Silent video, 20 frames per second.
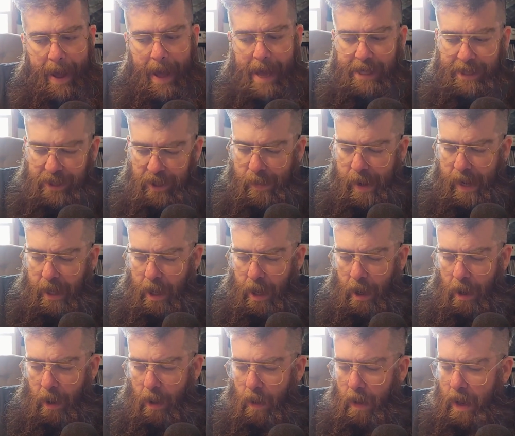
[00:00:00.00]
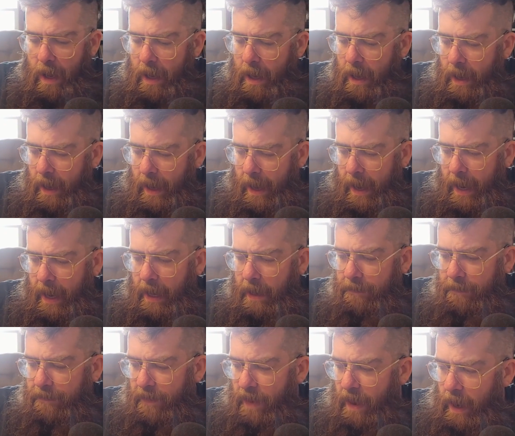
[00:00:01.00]
As you may know,
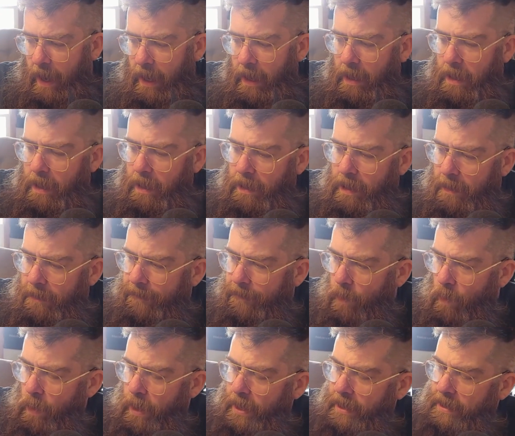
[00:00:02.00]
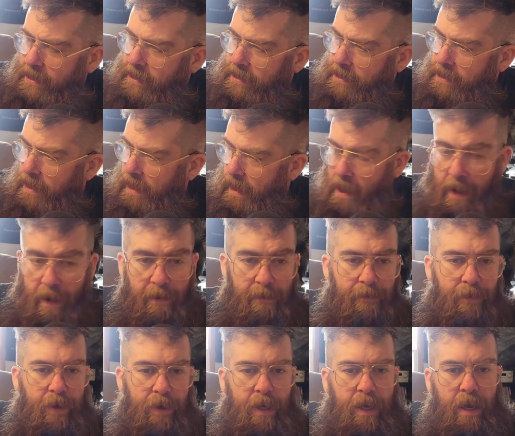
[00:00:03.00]
I find the voice
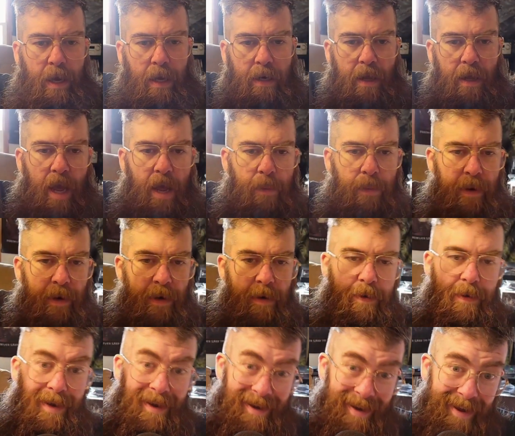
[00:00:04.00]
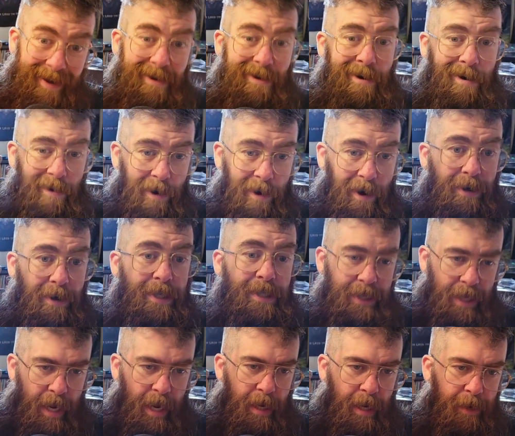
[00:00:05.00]
of King Diamond kind of hard to
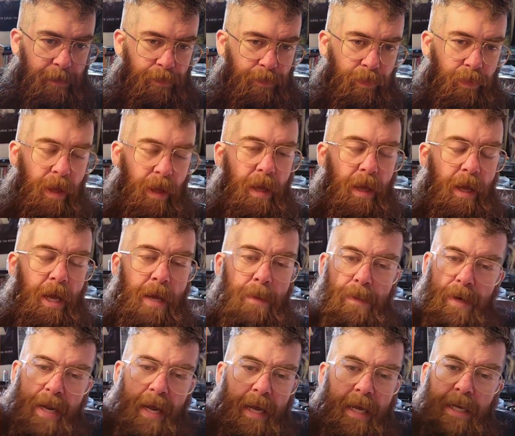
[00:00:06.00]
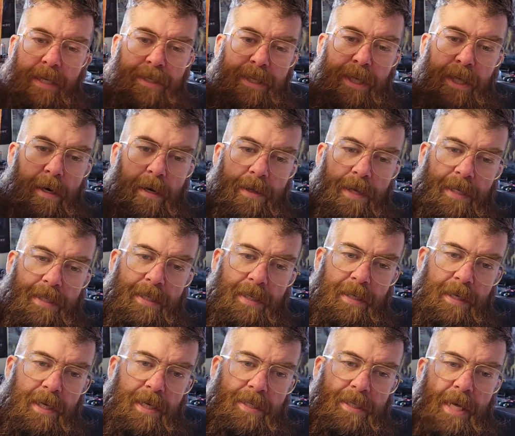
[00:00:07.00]
take. But I consider this
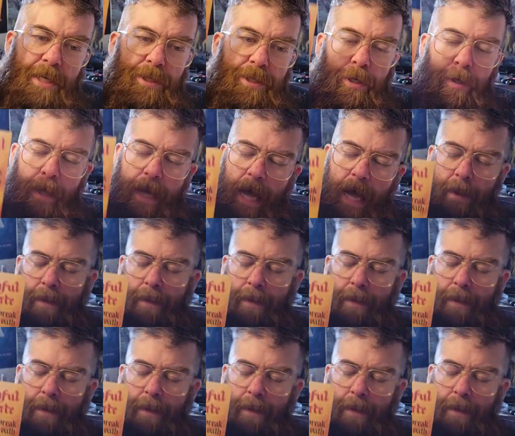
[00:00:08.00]
as an essential